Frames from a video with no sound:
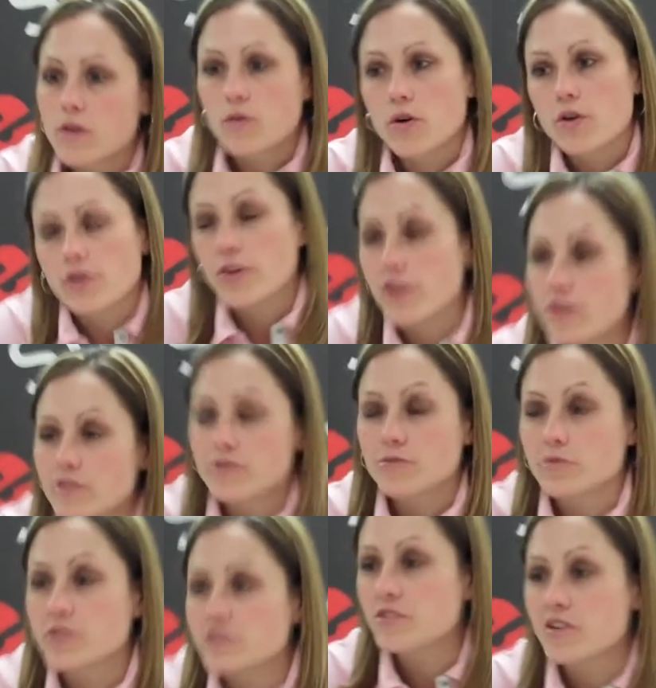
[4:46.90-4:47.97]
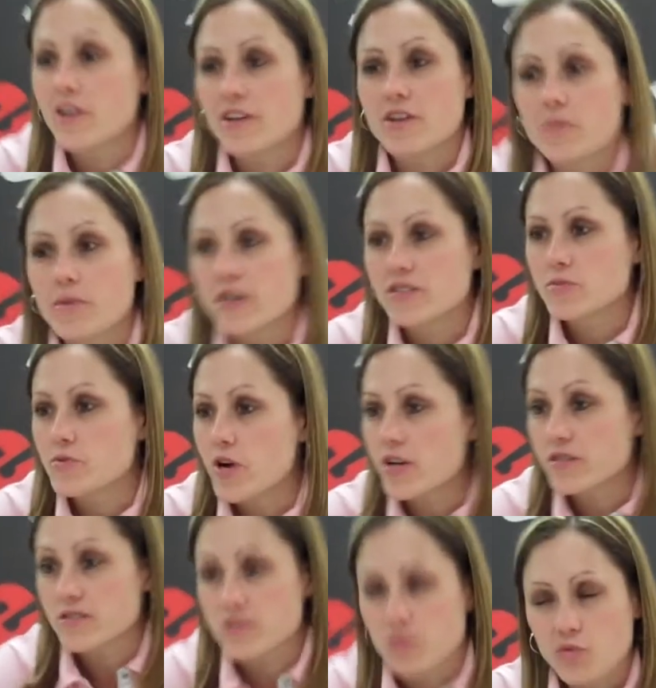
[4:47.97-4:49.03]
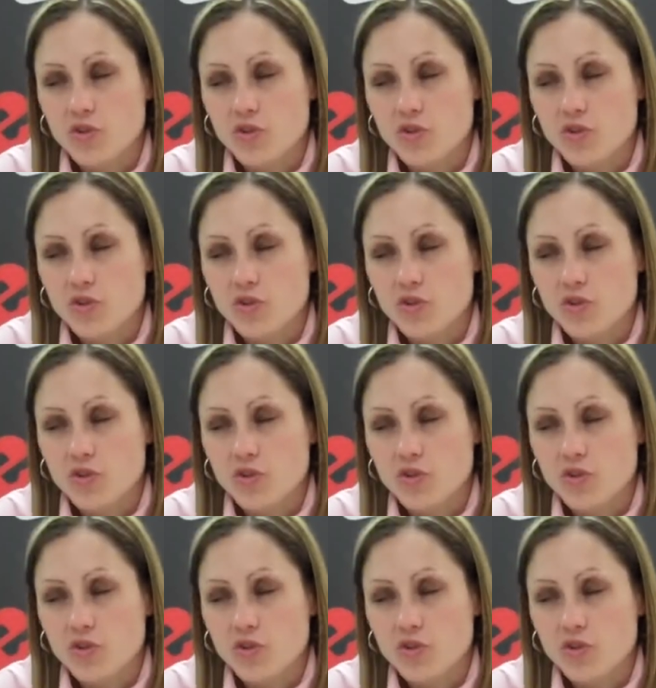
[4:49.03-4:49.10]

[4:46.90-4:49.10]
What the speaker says: Well, you know, we still got to come back to practice and